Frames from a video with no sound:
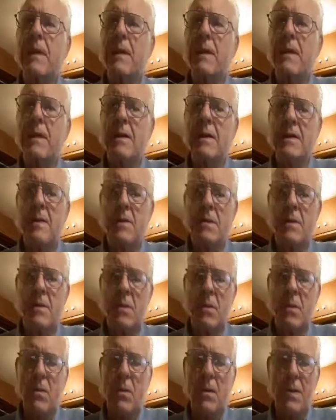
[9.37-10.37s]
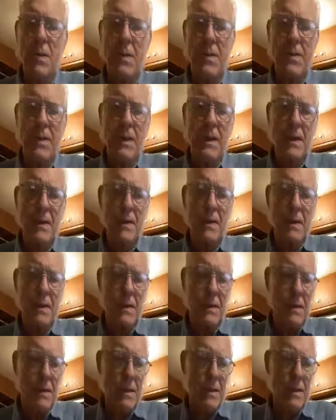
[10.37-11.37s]
And one of the things
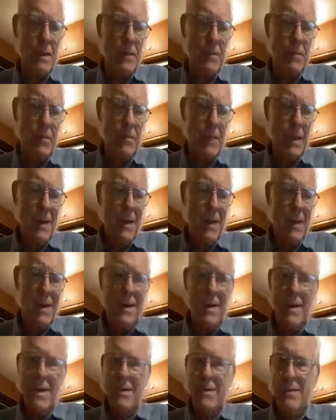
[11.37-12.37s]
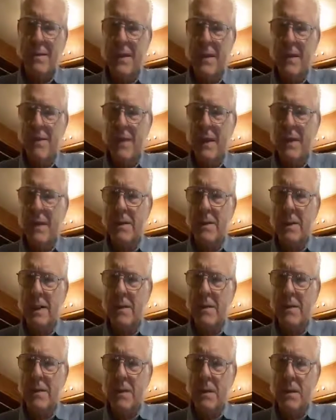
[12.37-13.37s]
that us diabetics
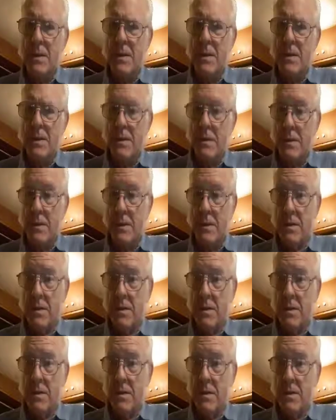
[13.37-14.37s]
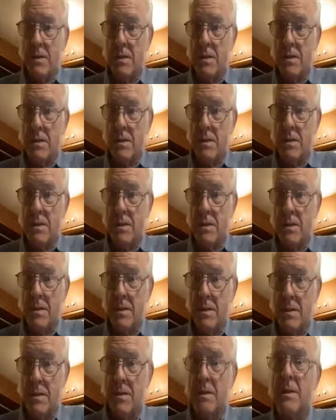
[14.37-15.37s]
like to do is to
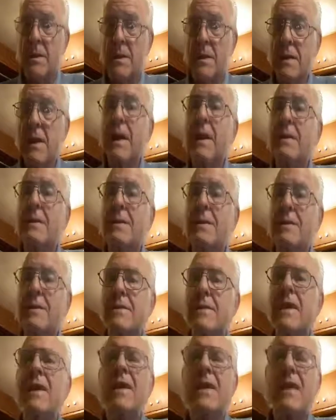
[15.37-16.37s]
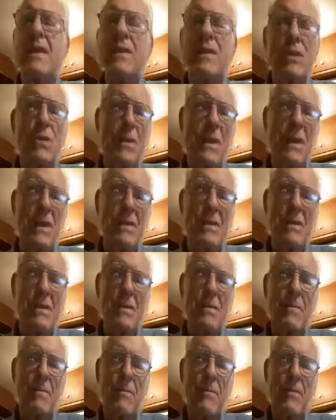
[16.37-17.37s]
sneak candies and eat
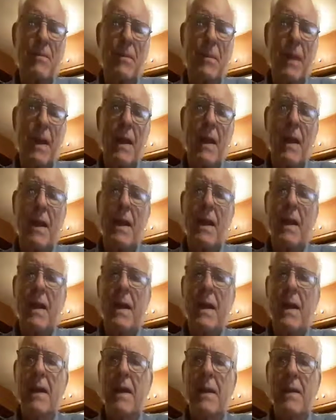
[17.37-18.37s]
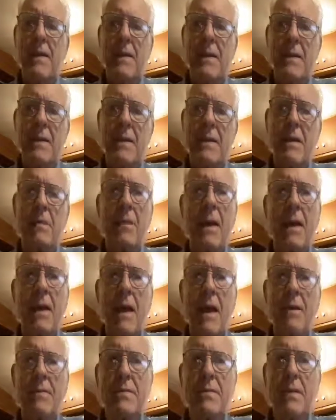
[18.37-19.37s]
sweets. And in my
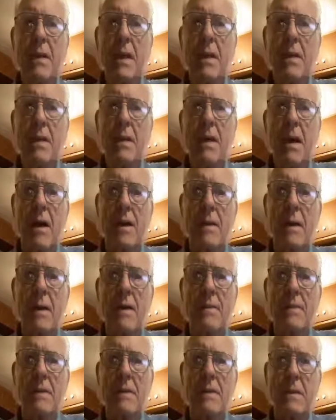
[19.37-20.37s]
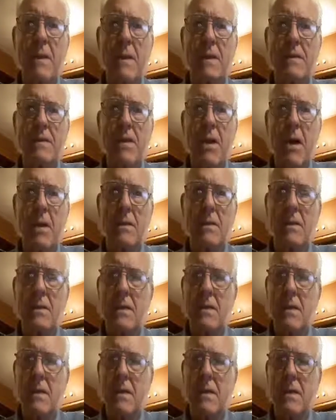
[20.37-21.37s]
lifestyle, I have these little
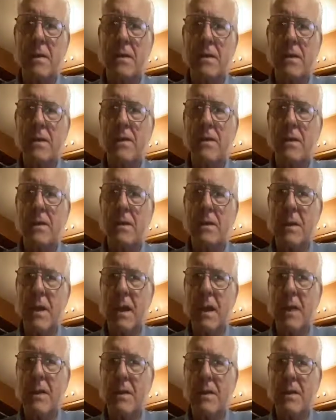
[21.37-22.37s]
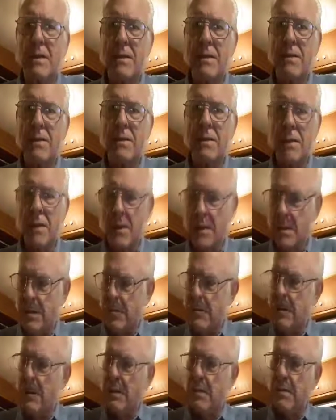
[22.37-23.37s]
chocolate Hershey's candies, which are,
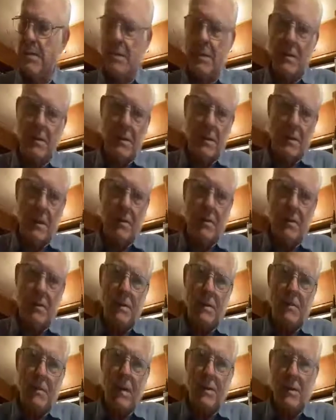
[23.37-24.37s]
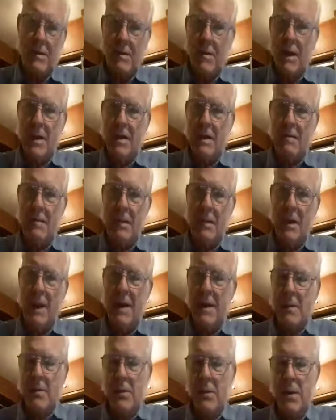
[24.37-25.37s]
just the little ones about the size of a
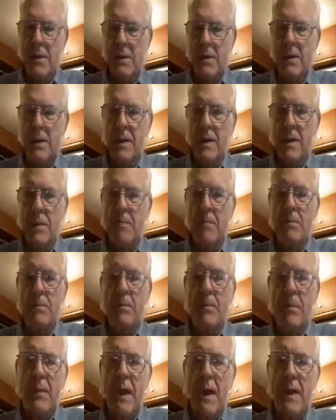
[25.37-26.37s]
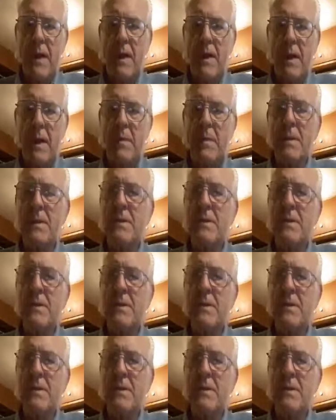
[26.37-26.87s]
pat of butter. And I'm